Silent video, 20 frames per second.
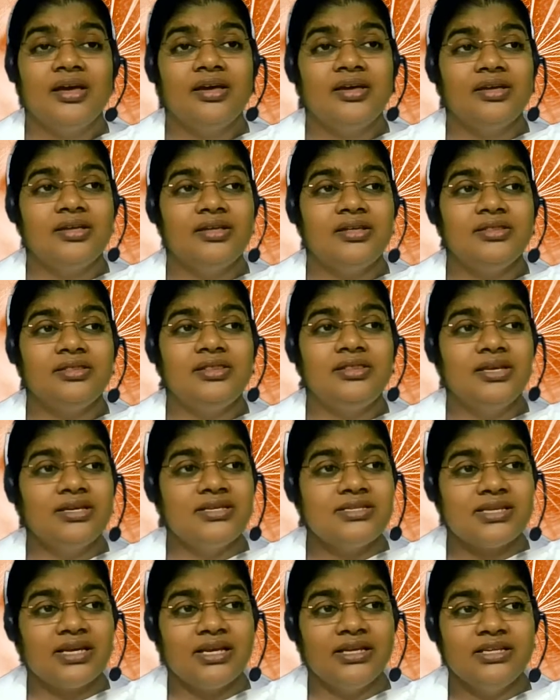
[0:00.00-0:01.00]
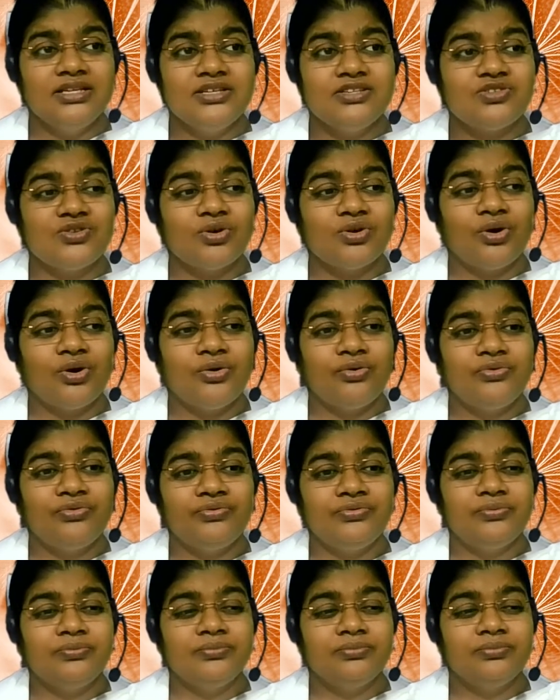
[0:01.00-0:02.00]
The sense of
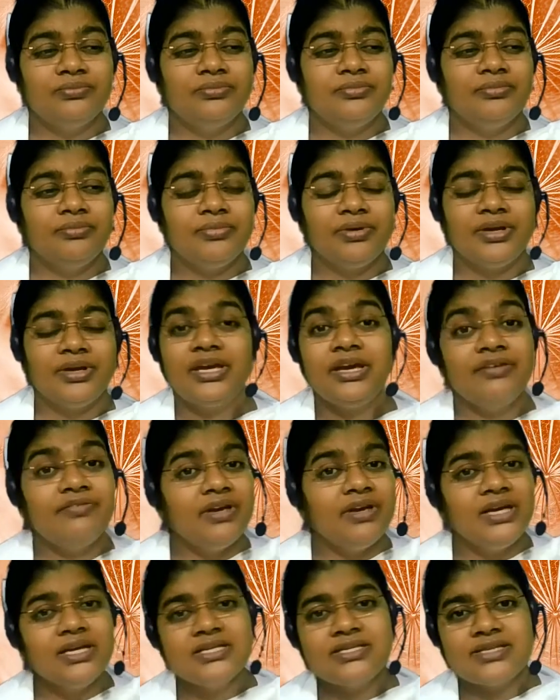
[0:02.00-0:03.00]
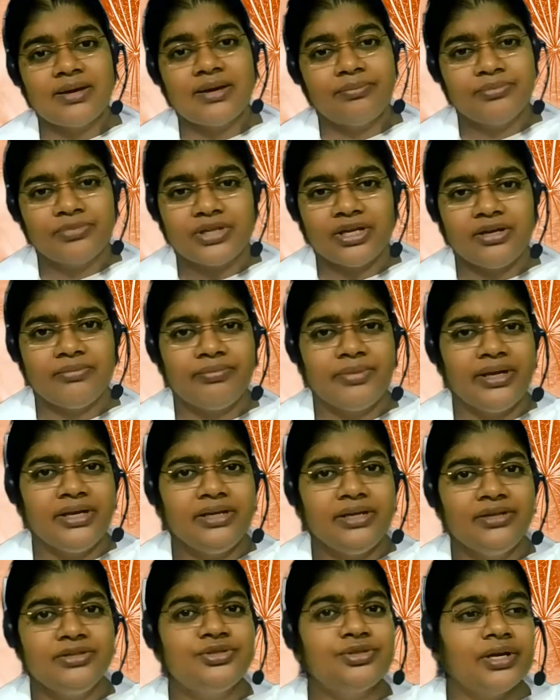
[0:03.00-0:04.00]
giving something, being
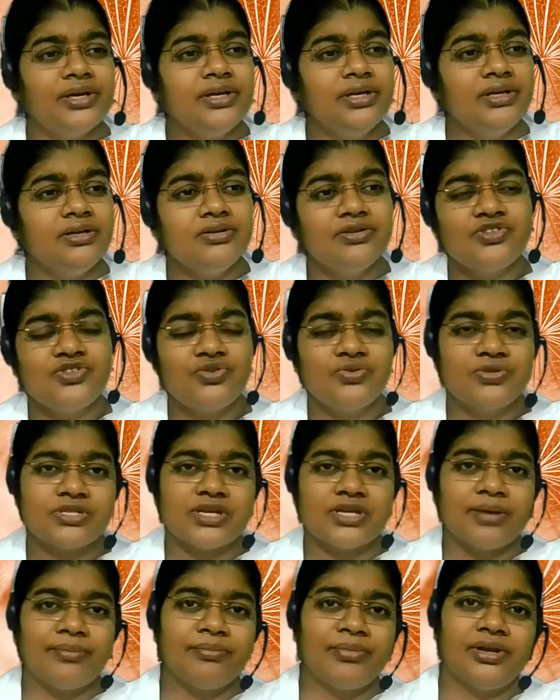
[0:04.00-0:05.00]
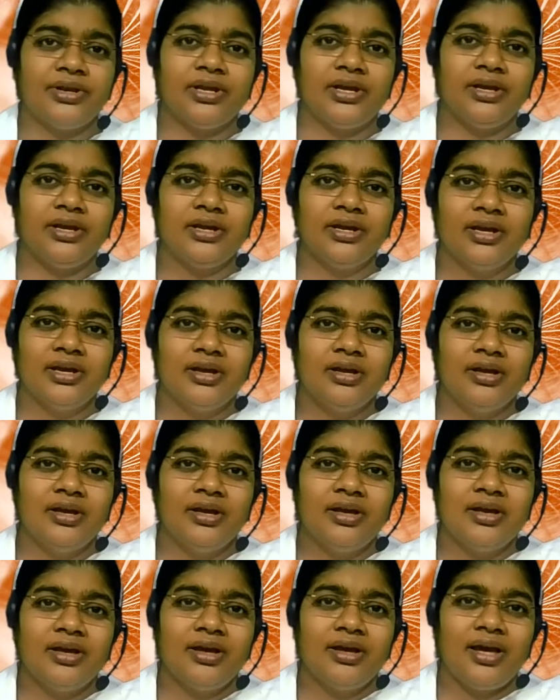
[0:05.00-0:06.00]
generous to somebody,
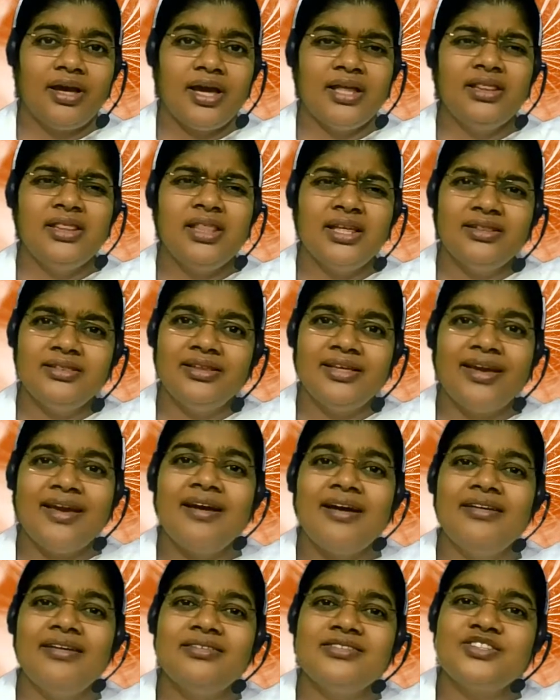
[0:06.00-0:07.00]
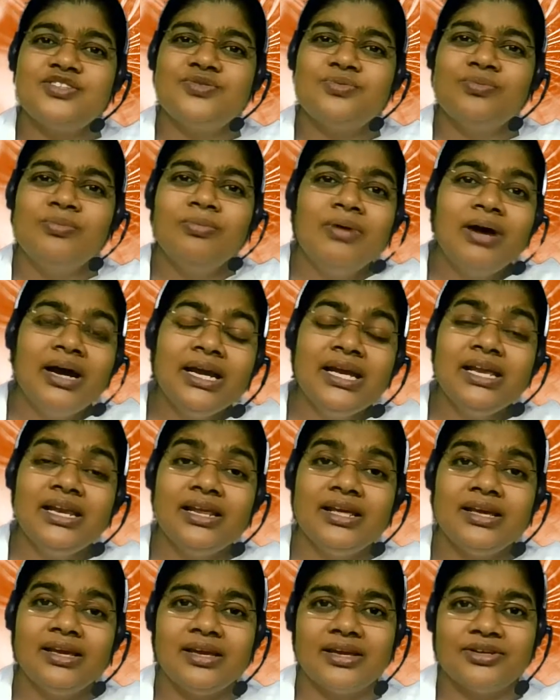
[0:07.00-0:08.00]
and then they are smiling
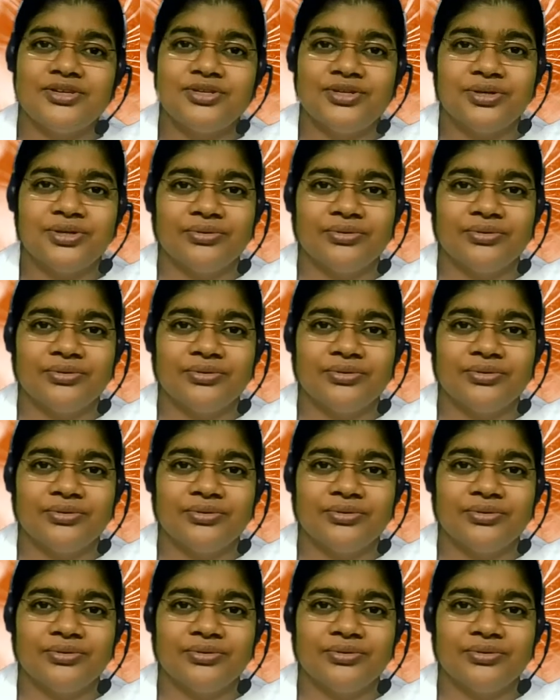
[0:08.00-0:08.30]
at you.